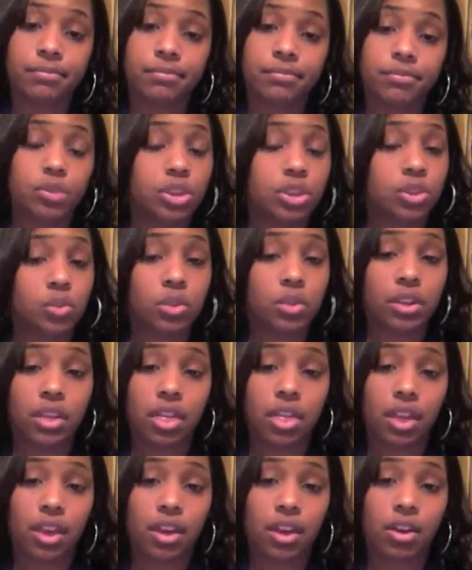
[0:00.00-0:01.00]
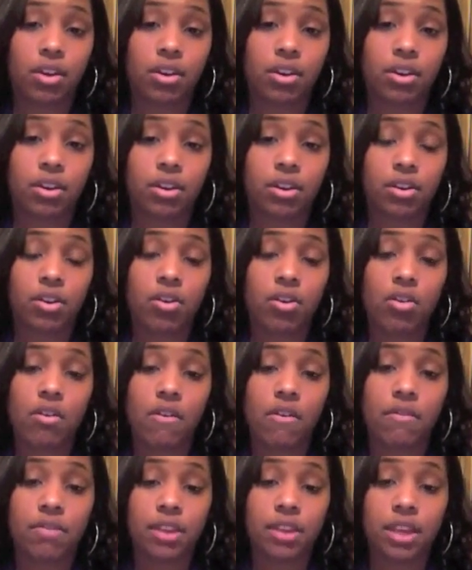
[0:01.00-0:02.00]
Just want to thank all
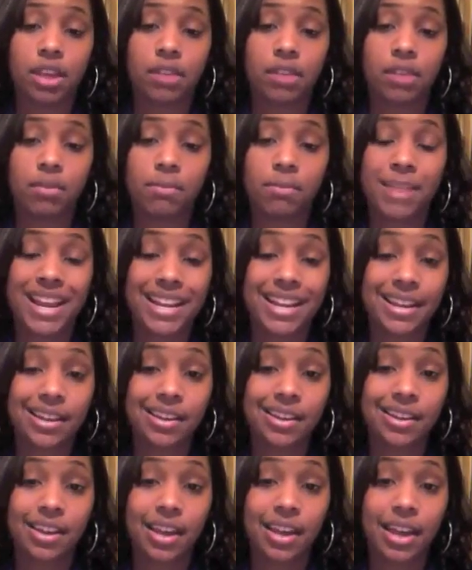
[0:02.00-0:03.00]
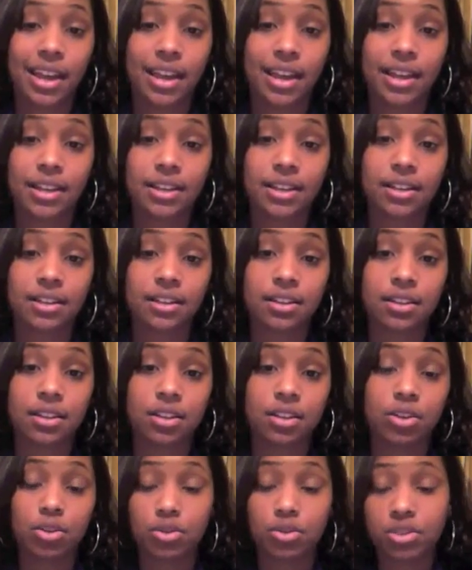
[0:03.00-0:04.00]
of the remaining and
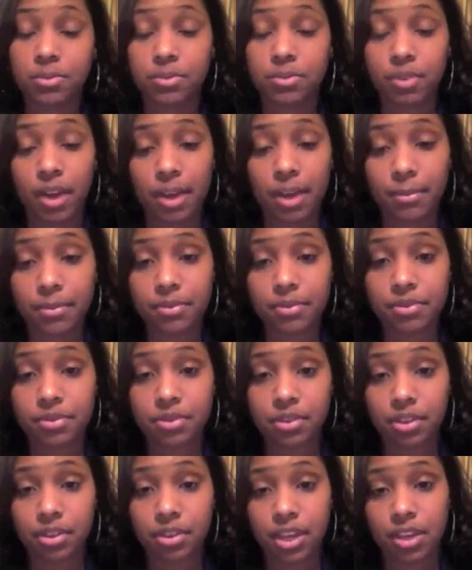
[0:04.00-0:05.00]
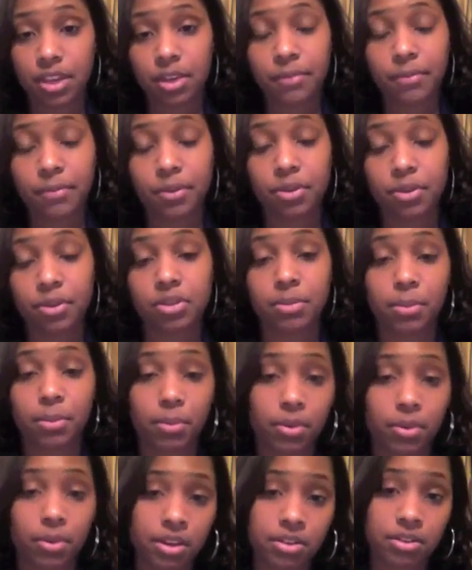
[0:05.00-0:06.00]
new subscribers. Thank you for your
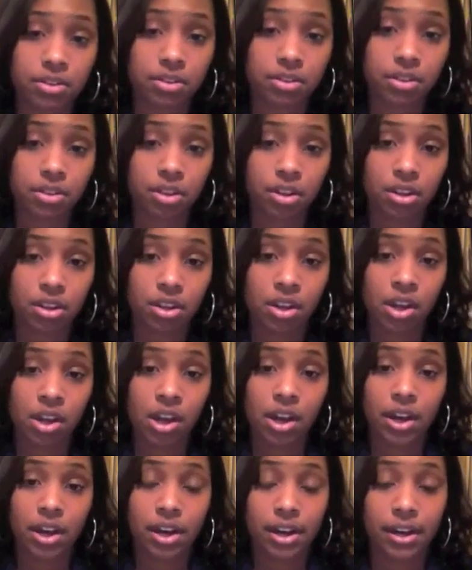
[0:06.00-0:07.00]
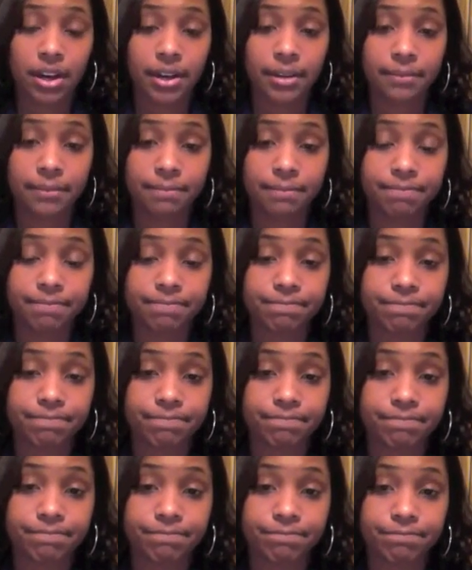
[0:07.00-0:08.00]
support.
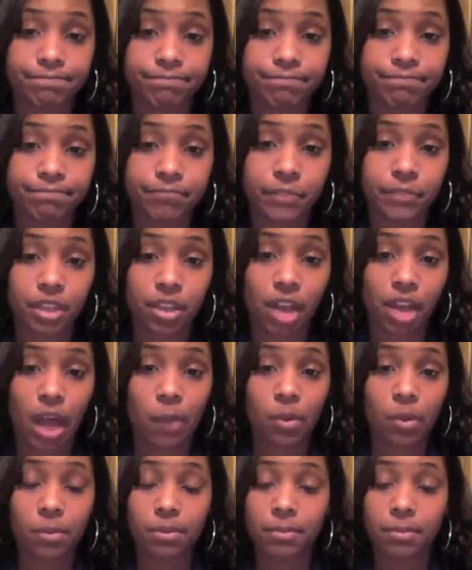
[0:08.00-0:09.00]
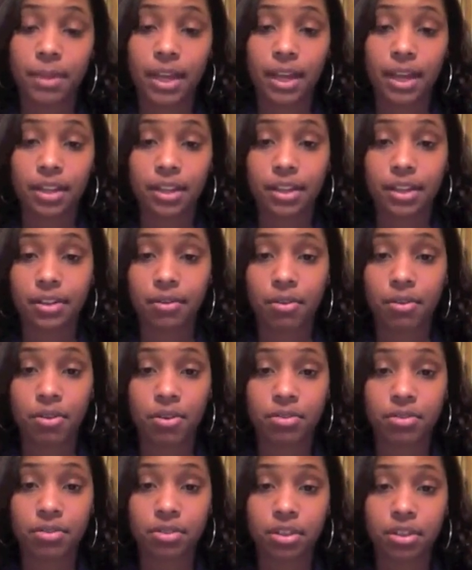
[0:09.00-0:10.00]
I will be back later
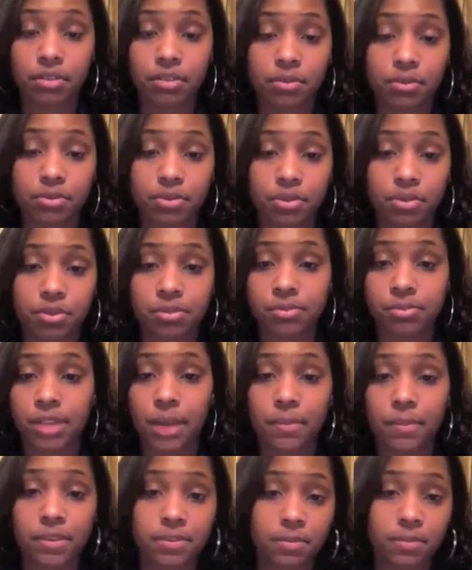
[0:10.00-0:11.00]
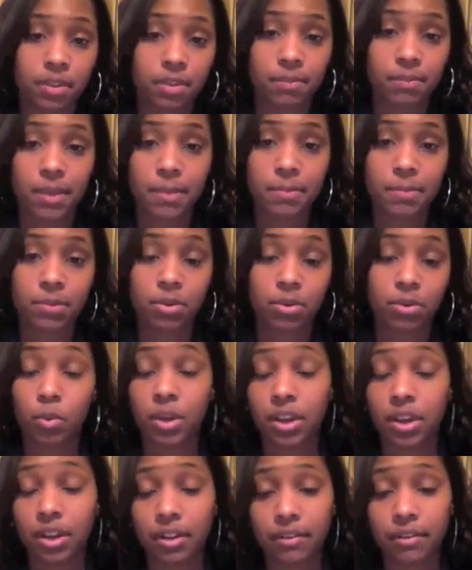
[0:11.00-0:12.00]
on in the future, sometime this month, maybe, or
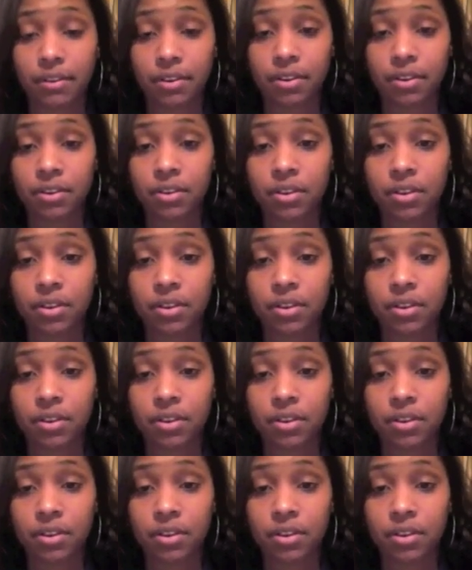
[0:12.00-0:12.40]
whenever,